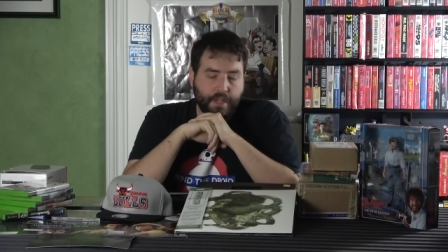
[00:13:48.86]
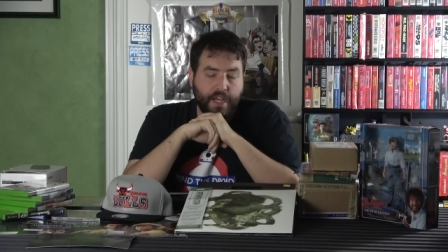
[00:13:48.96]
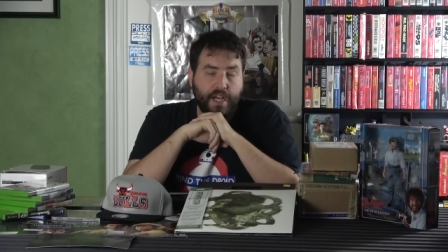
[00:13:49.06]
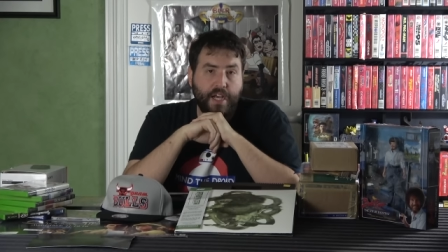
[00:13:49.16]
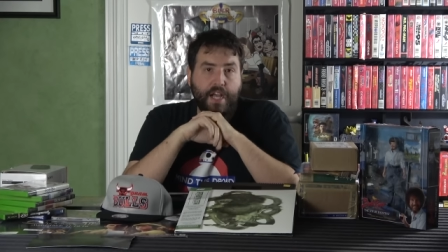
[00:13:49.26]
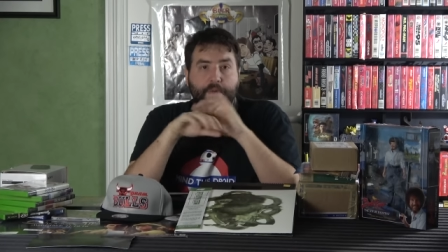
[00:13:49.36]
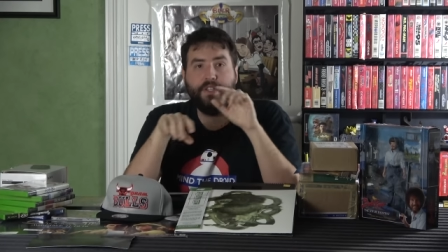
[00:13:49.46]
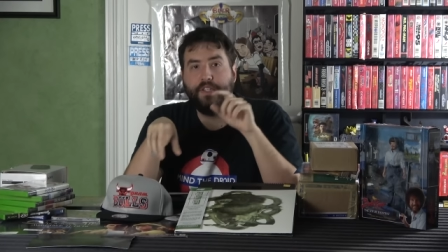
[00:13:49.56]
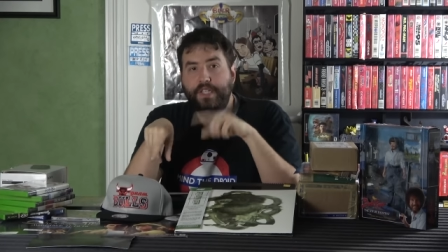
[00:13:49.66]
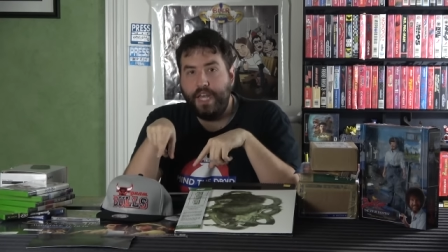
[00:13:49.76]
uh, I
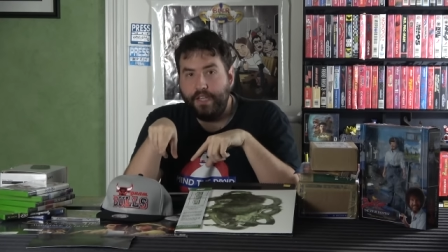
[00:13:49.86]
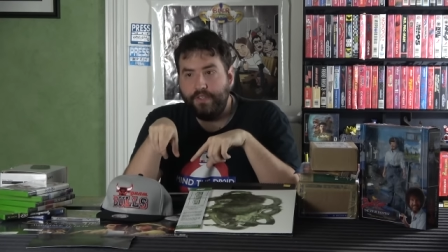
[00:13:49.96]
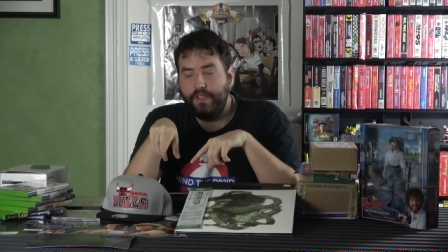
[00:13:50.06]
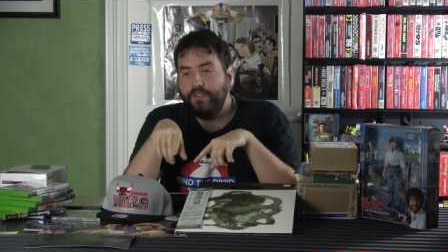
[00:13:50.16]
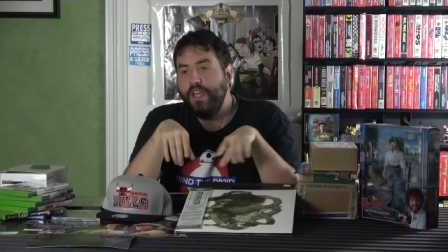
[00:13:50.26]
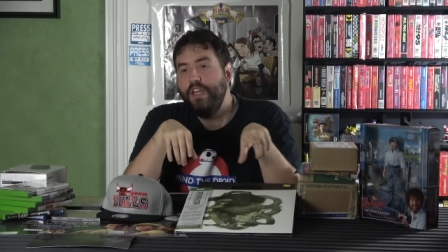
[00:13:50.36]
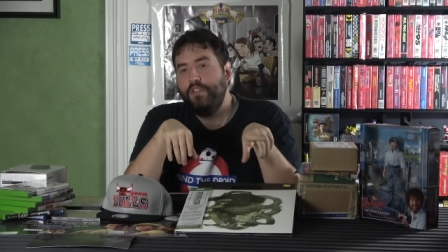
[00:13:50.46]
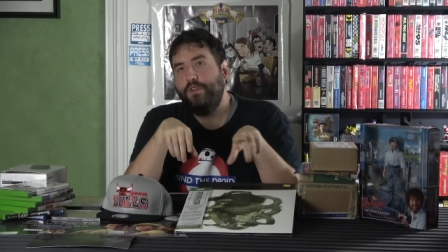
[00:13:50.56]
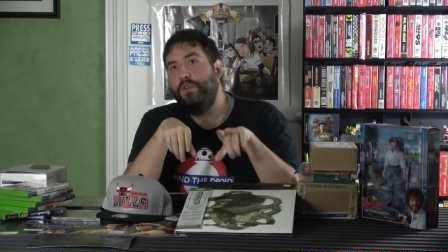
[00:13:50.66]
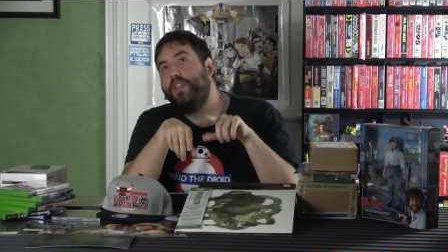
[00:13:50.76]
went to Texas.
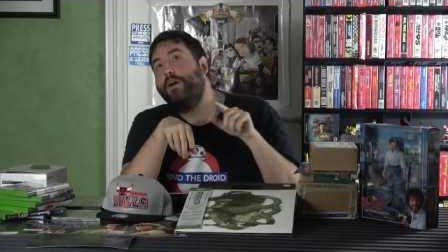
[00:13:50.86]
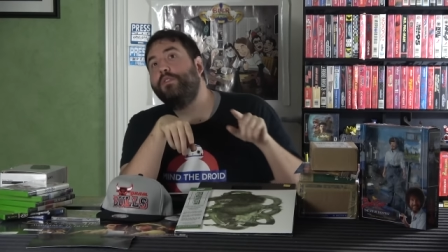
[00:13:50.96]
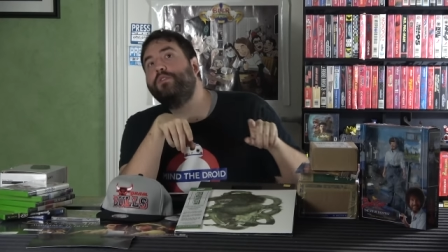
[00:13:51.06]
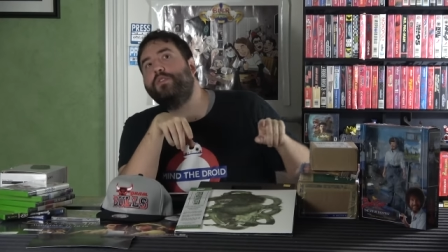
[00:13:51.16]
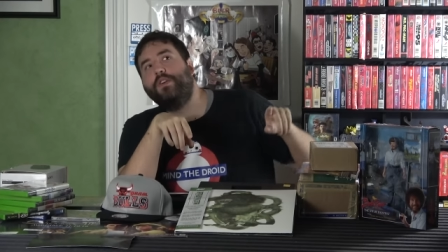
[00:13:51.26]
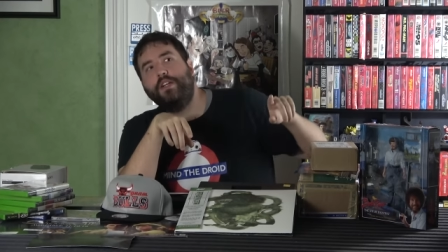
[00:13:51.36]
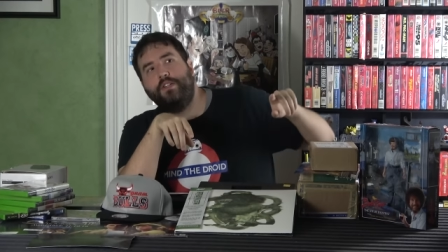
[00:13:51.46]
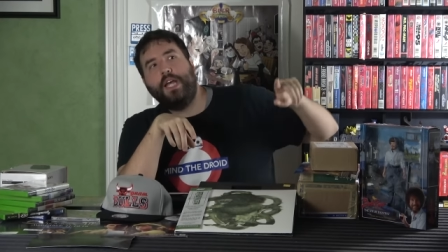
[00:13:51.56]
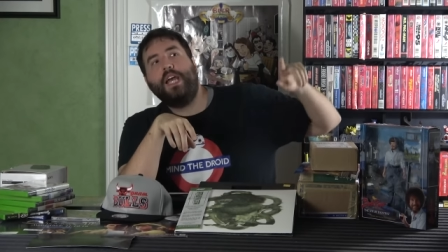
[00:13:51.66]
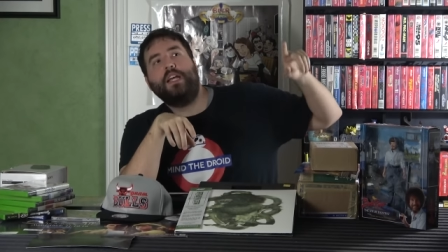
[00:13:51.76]
So that was a
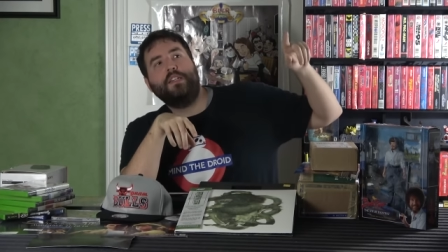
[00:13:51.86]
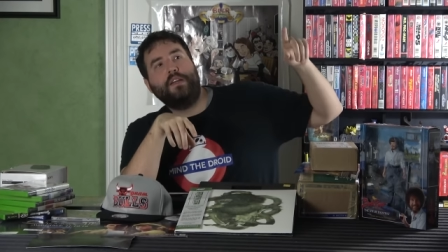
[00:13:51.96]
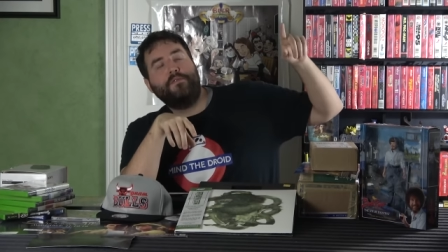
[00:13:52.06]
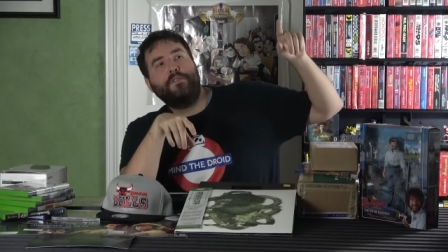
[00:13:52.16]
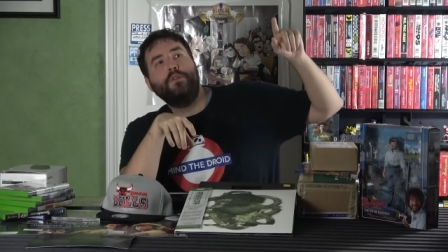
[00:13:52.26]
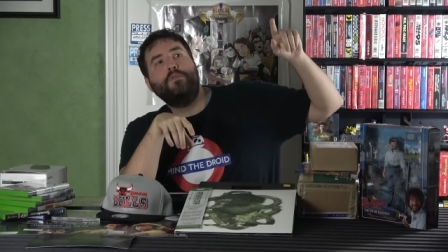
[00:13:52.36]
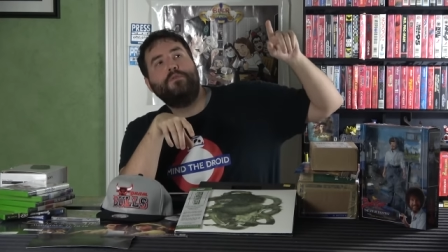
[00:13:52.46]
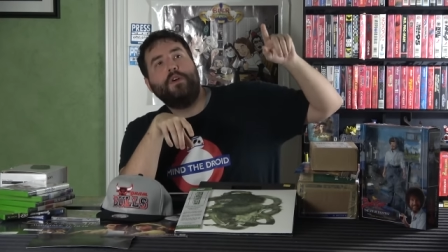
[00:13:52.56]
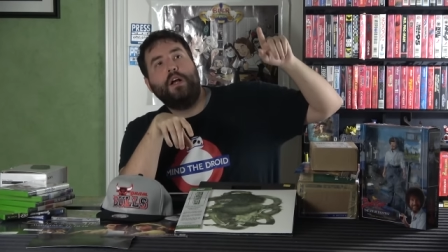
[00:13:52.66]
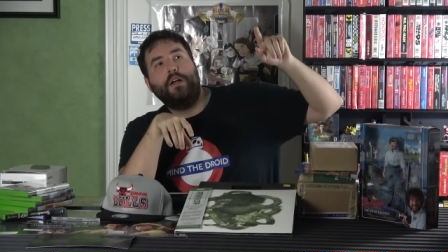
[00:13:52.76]
strange day because I flew
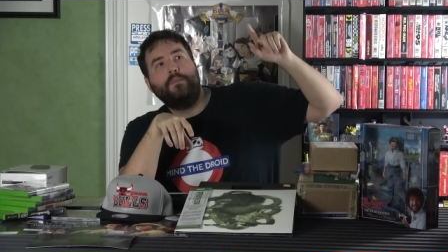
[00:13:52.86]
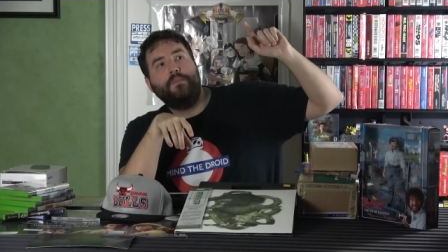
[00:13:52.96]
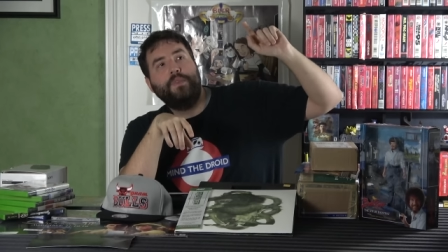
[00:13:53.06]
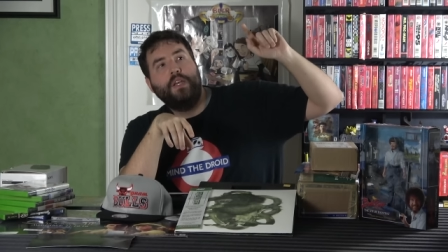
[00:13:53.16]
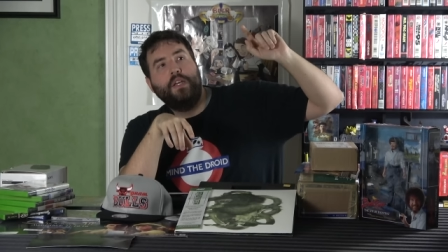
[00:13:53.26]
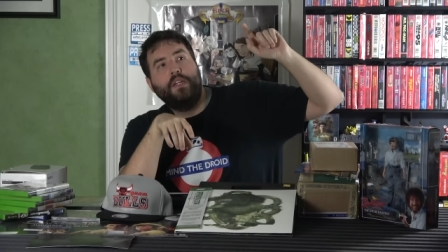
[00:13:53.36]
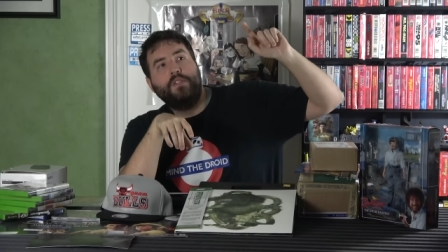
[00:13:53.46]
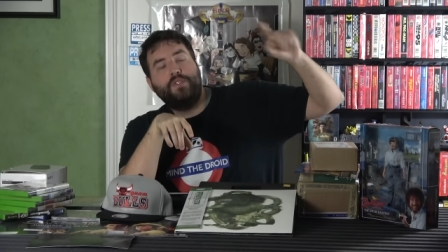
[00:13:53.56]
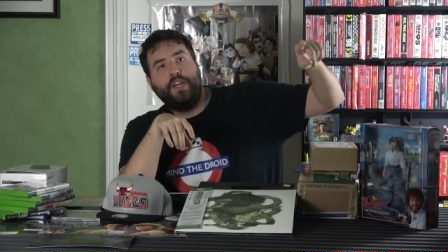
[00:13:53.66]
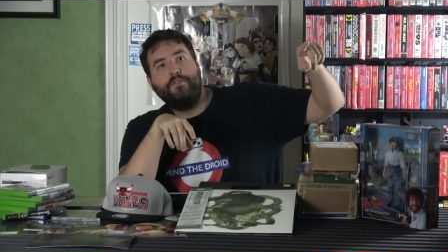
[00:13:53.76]
from
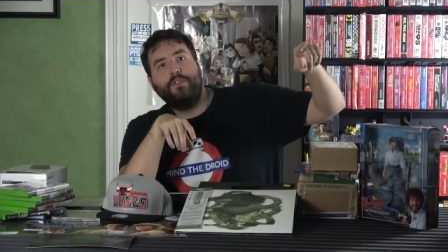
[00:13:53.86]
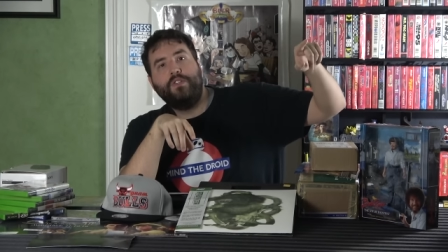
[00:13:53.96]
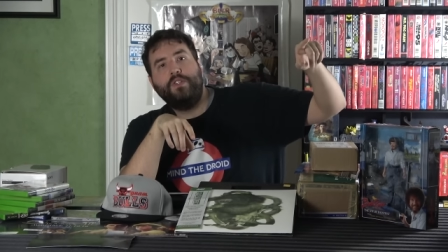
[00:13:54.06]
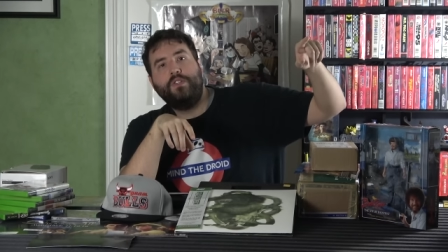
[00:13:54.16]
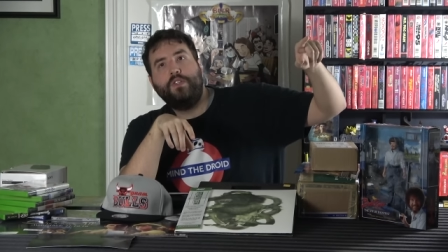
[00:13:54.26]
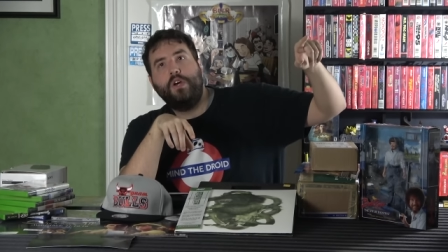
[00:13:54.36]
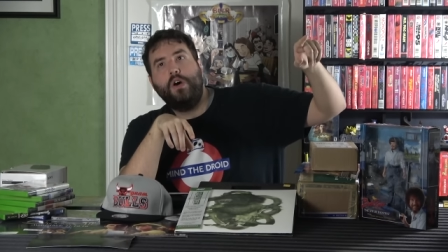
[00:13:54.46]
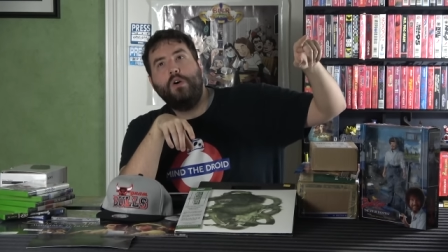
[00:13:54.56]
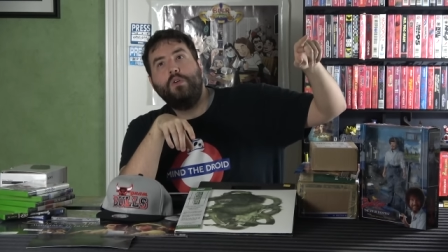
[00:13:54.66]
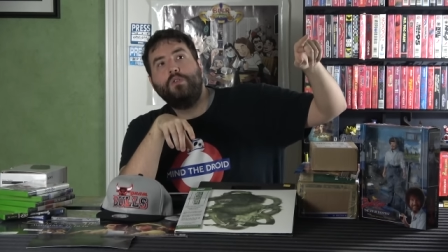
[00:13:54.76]
San
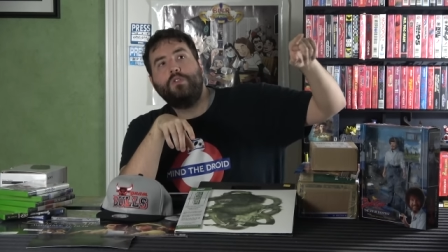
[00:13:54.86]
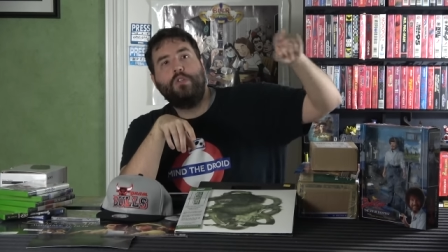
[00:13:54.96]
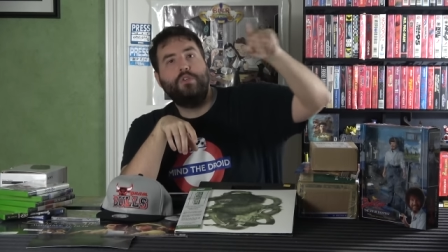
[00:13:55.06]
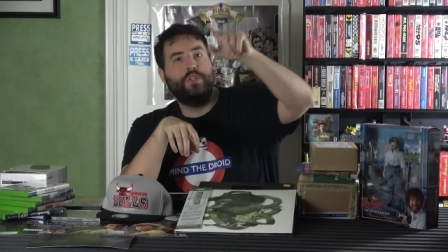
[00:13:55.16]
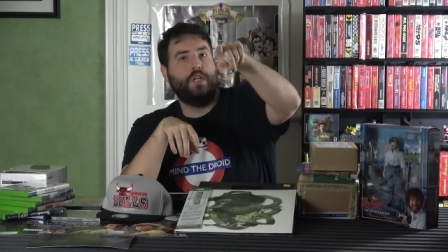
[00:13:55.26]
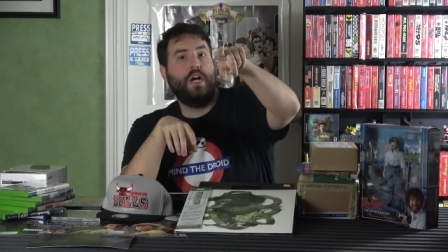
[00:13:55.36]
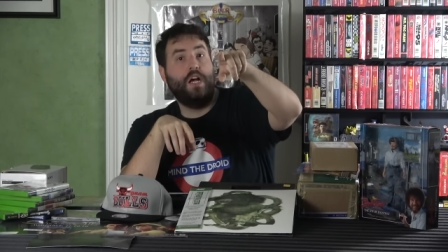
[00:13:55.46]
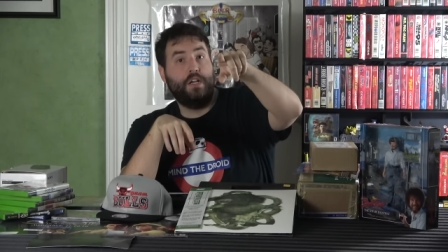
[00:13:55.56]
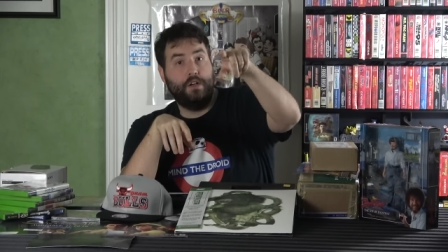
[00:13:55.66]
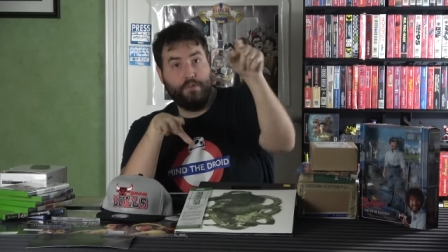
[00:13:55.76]
Francisco to
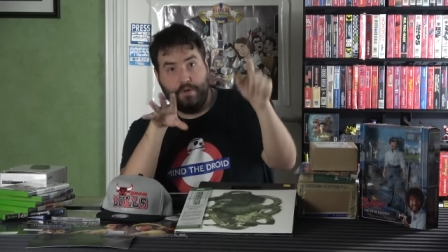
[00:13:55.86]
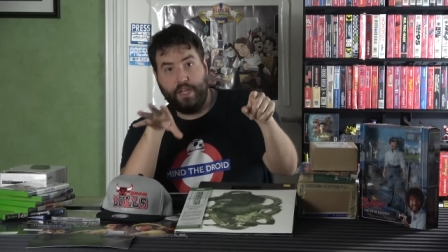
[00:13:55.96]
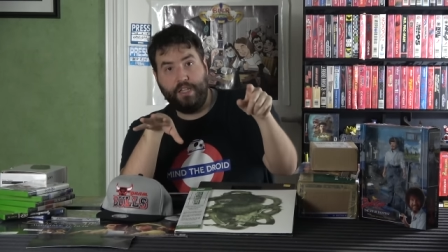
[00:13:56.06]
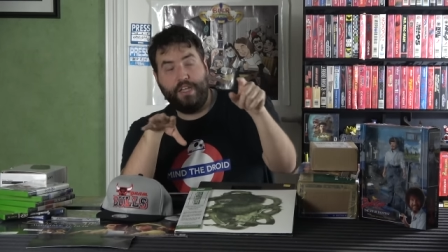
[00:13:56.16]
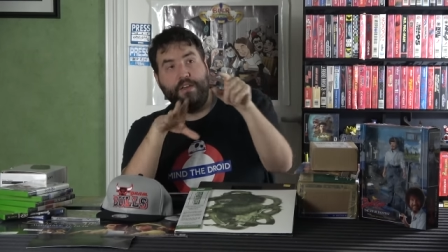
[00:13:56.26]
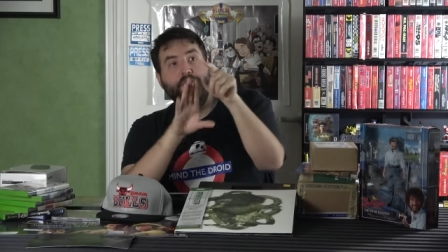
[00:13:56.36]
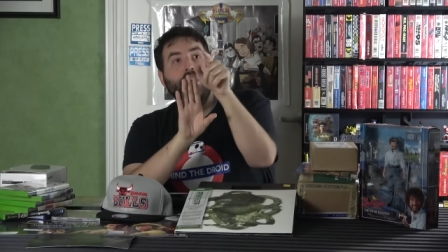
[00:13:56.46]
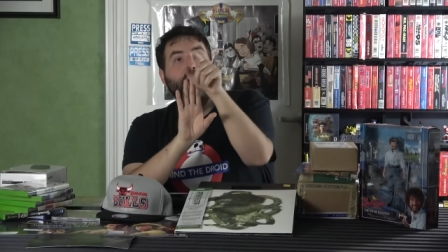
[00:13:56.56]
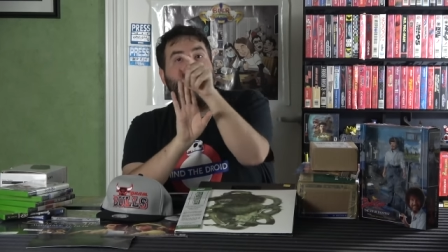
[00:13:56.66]
Chicago, where I live.